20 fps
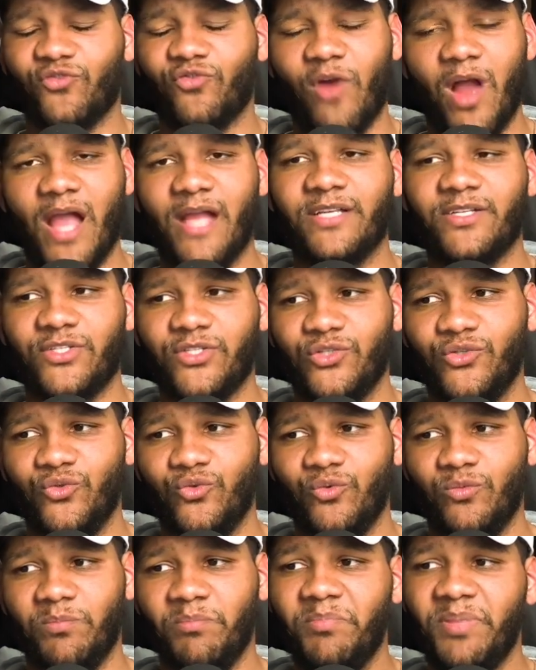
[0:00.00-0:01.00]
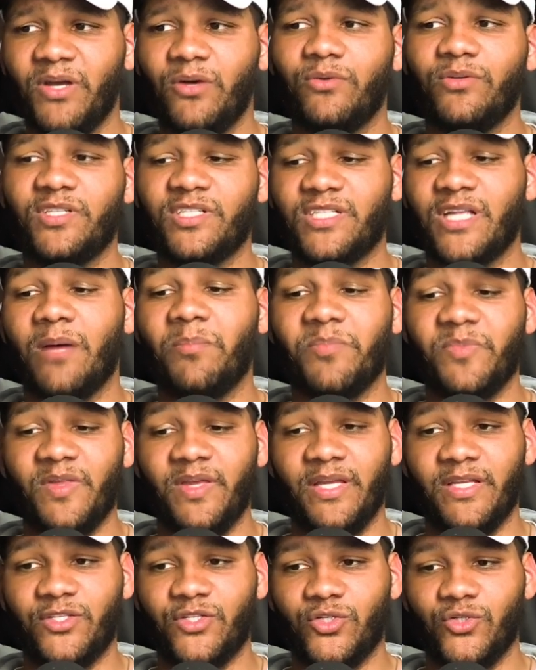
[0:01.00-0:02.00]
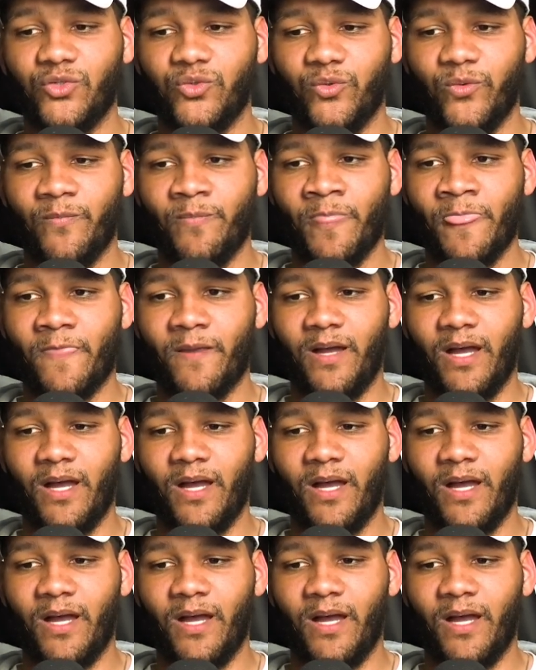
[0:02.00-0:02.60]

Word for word: We're trying to build something to,